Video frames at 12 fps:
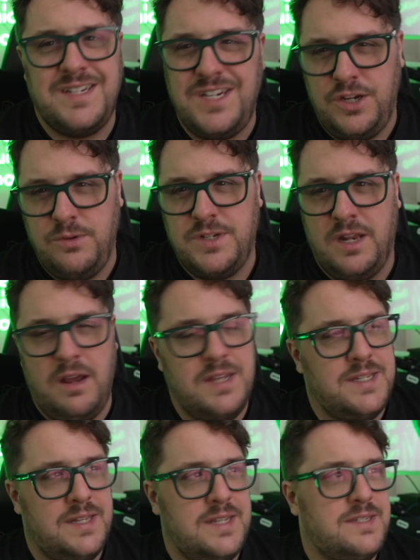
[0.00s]
actually
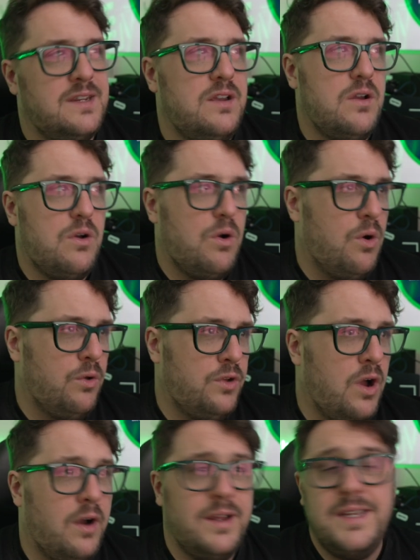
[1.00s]
utilizing this or
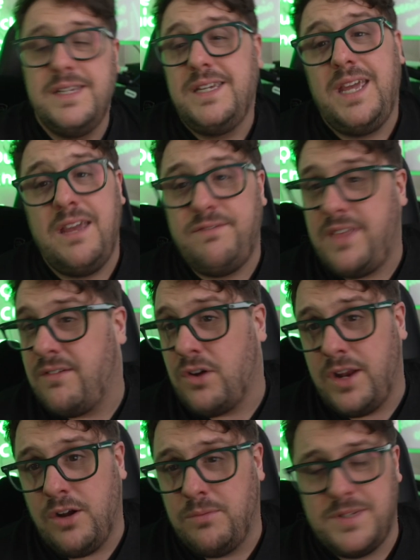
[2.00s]
not, if they've got
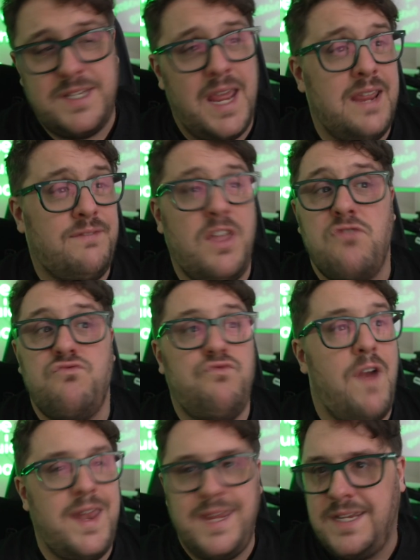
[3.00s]
it up to date, if they're
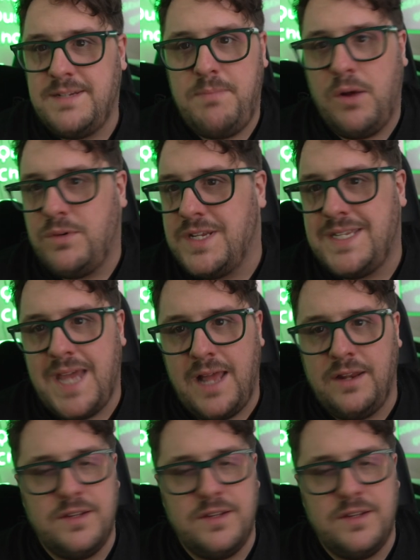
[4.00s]
ready to be able to tell